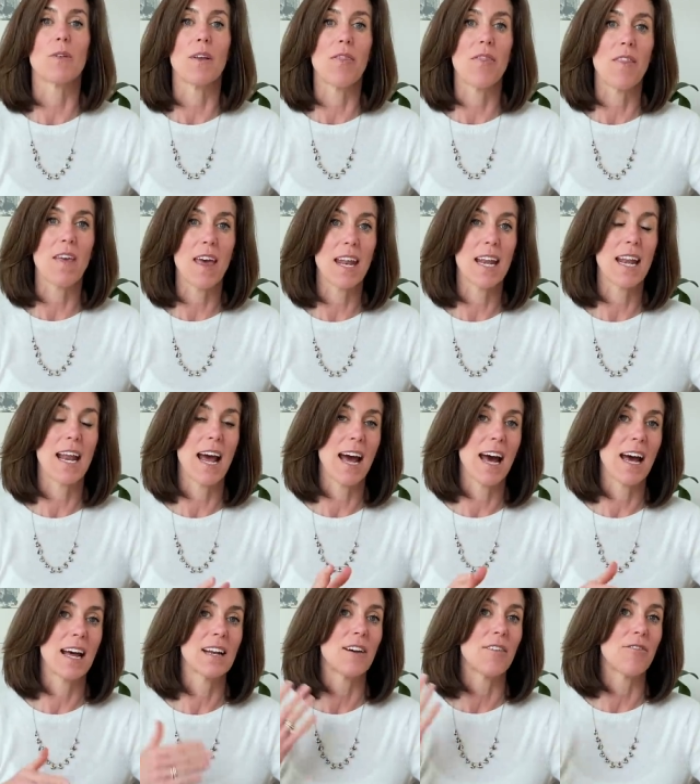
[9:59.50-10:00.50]
can then
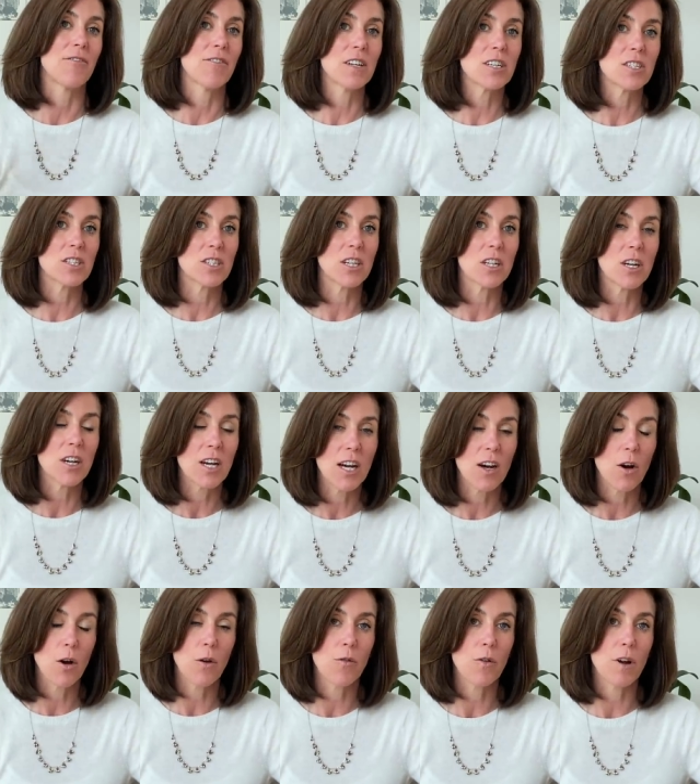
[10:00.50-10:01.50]
add a finishing
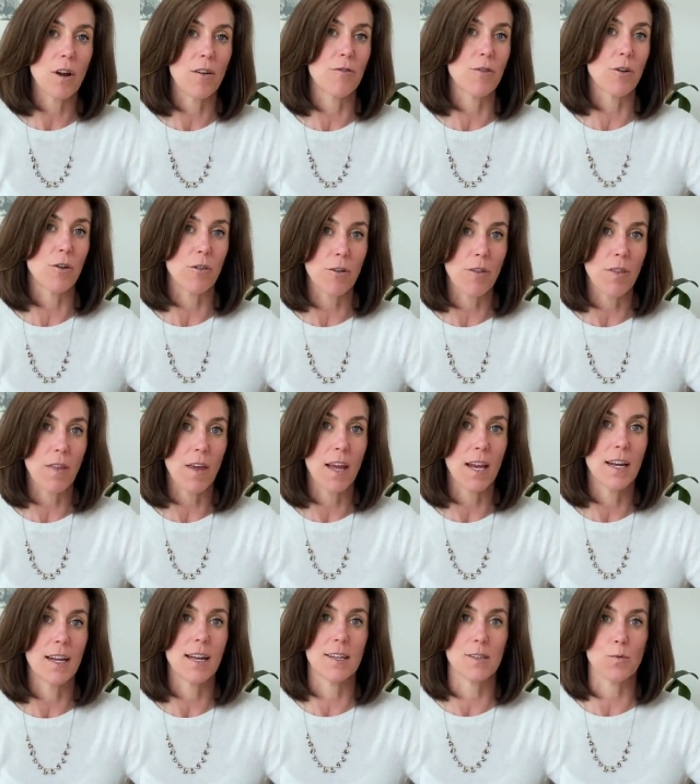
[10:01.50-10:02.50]
coat of
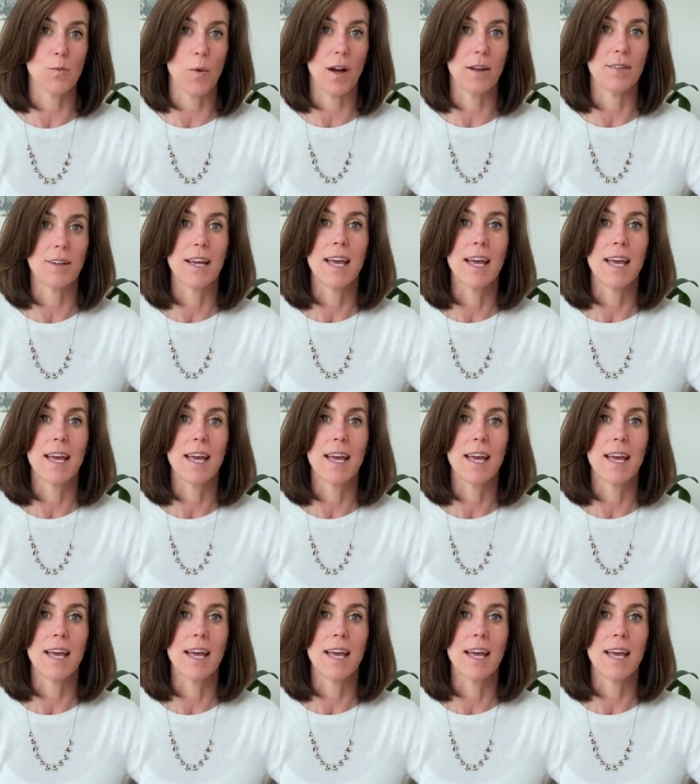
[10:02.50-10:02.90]
urethane as well.